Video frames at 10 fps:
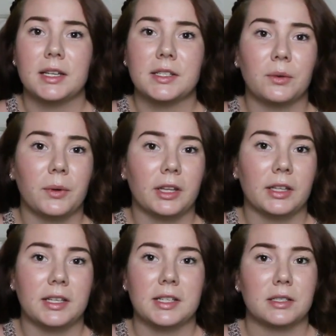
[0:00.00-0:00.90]
isn't
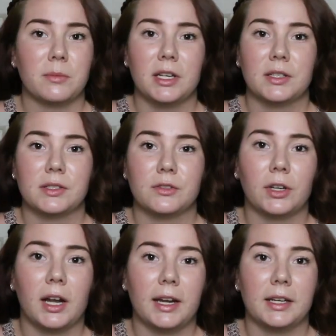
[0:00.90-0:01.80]
oily, it doesn't mean it's dry,